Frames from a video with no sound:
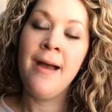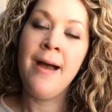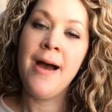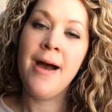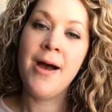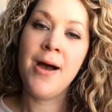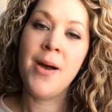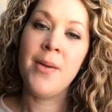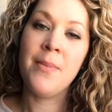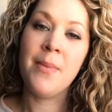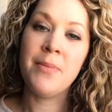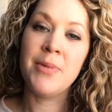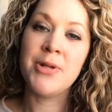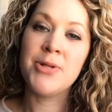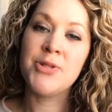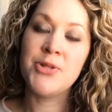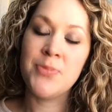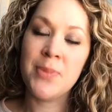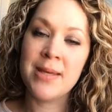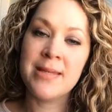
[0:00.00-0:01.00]
I'm going to
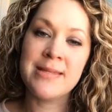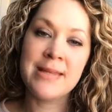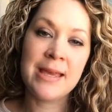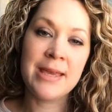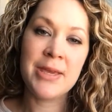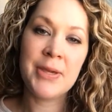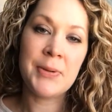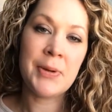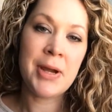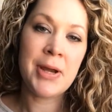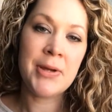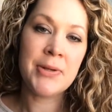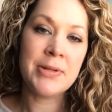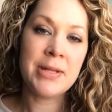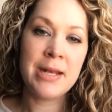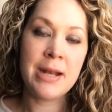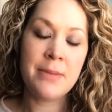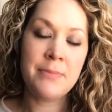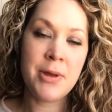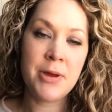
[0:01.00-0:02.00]
do my second round,
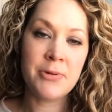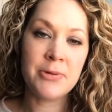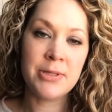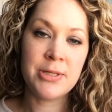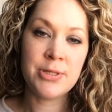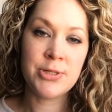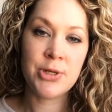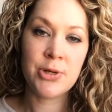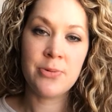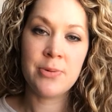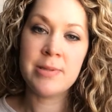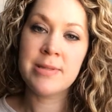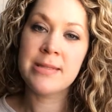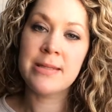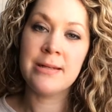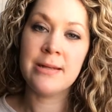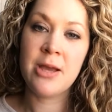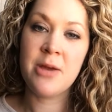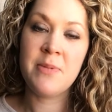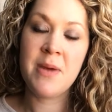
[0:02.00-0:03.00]
and I'm not really sure what's
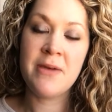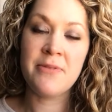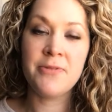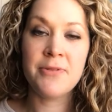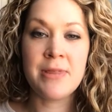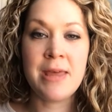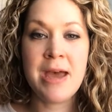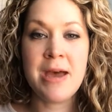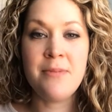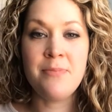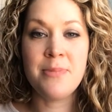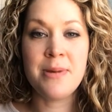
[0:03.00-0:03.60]
going to come after that,